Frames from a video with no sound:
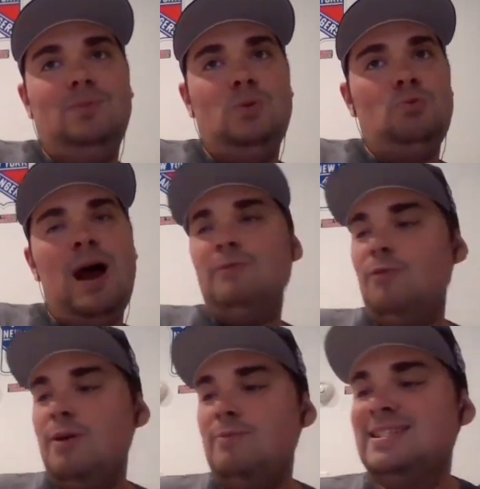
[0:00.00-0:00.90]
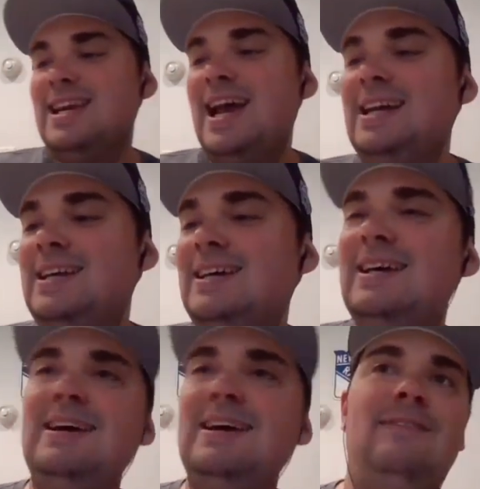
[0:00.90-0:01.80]
the rivalry was kind
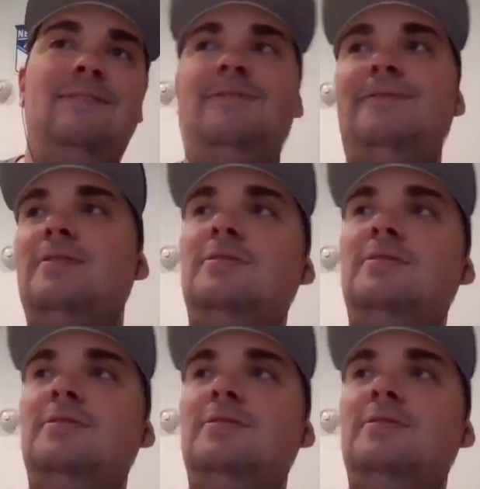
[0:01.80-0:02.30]
of